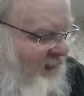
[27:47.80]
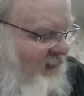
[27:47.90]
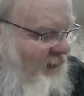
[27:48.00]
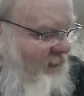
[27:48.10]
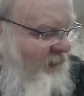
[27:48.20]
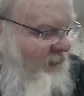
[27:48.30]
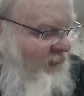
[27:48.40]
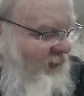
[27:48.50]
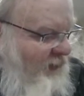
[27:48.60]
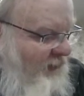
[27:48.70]
I'm
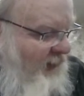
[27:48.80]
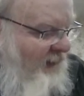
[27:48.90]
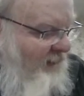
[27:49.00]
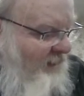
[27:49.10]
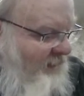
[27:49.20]
doing so now.